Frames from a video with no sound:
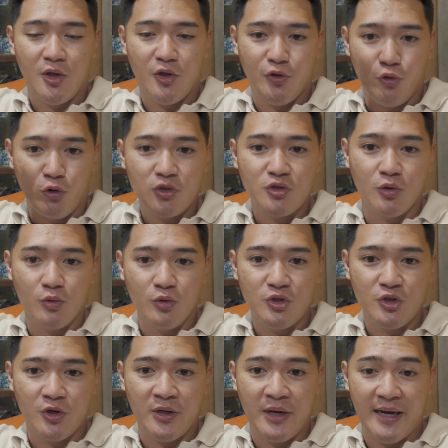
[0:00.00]
Your
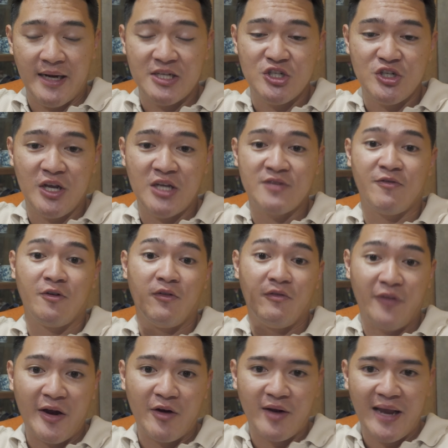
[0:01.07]
solution in exchange for
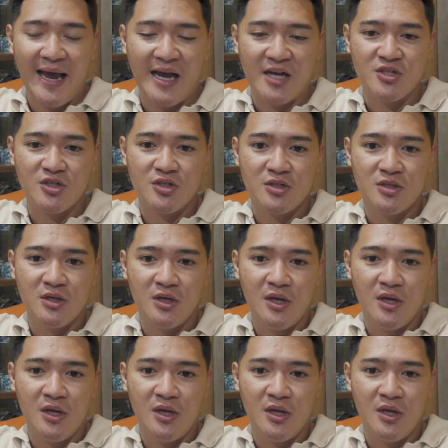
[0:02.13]
their cash.